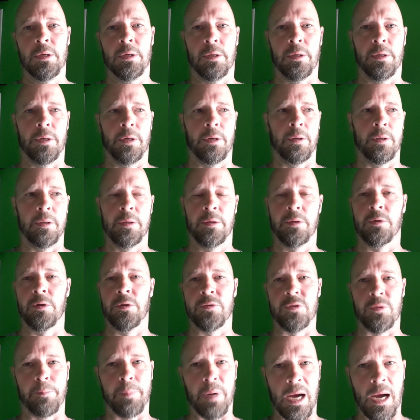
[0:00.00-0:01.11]
uh, either it's
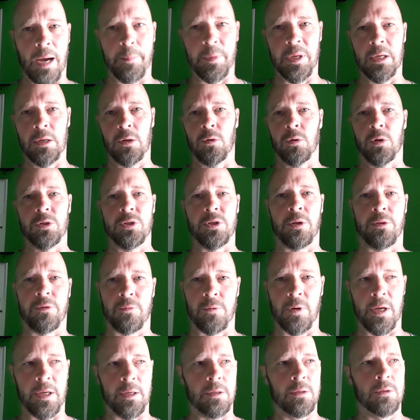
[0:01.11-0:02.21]
a bombing or it's a
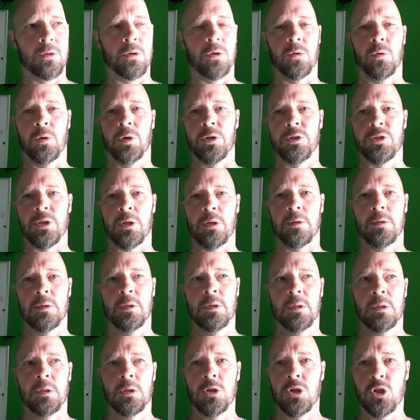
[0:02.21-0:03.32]
threat or it's a
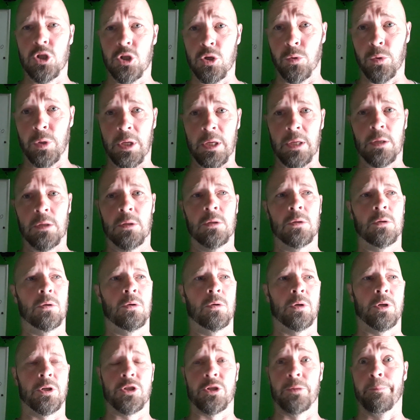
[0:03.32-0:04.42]
shooting
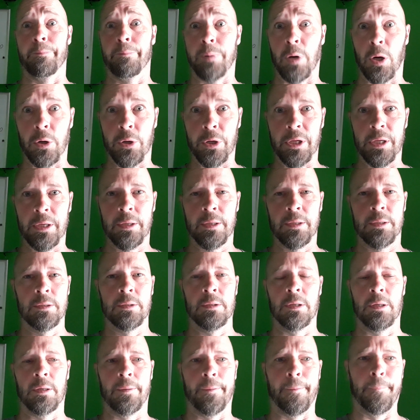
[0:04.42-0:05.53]
or it's burning
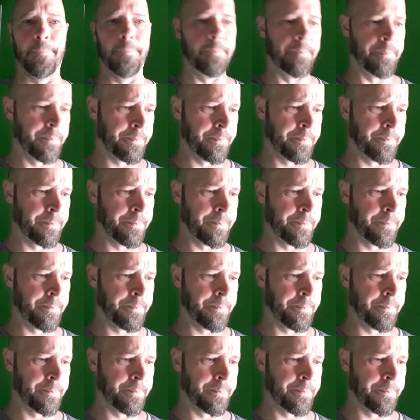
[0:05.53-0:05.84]
um,